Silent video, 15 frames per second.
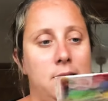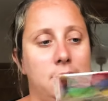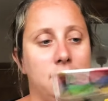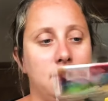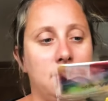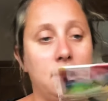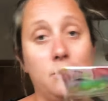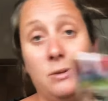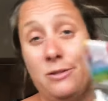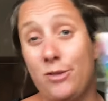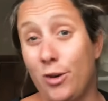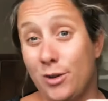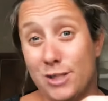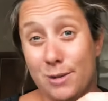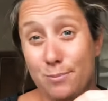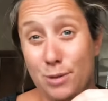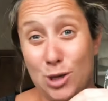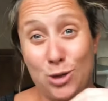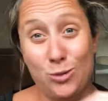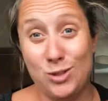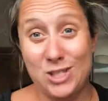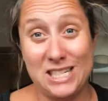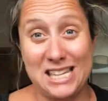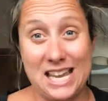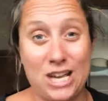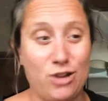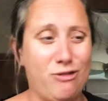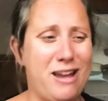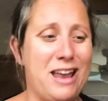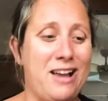so that we've got some balloons to
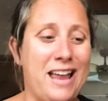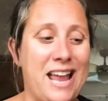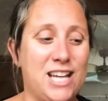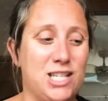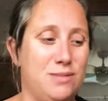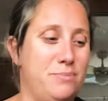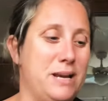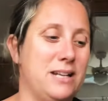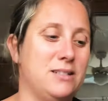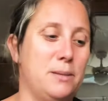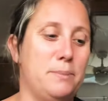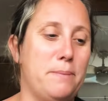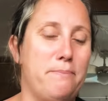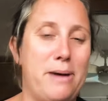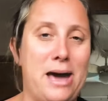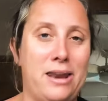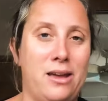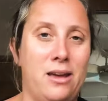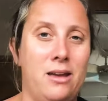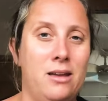decorate. I actually picked up a banner